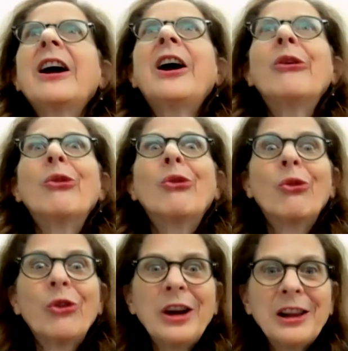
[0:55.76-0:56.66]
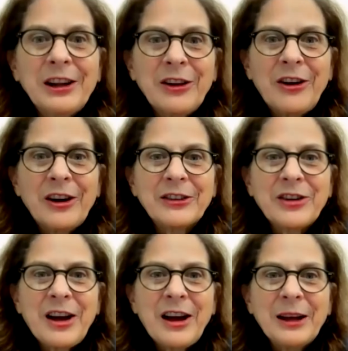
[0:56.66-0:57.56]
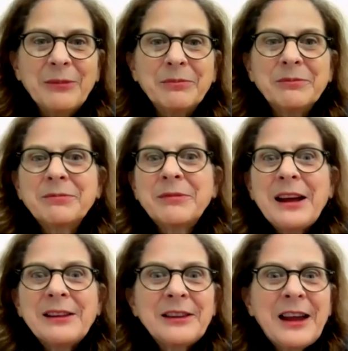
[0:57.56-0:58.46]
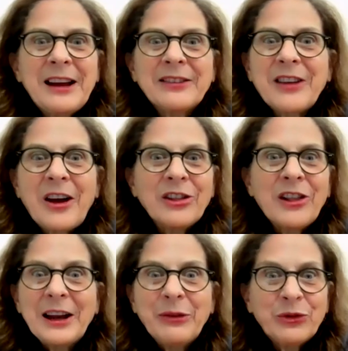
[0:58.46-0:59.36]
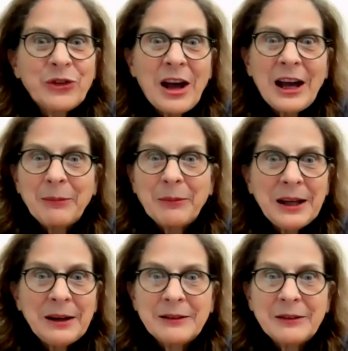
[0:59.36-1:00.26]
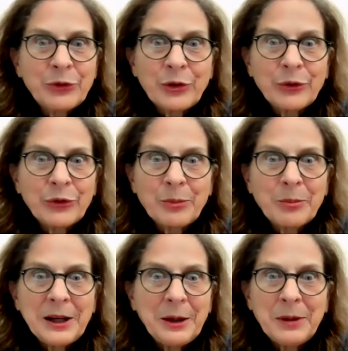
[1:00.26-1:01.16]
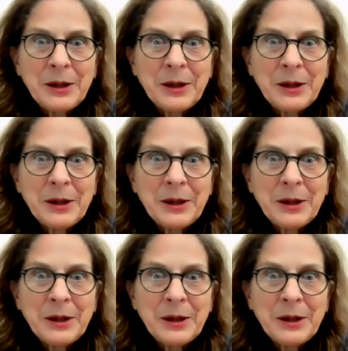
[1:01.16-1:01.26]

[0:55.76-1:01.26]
a really long time, that lasts a lifetime for many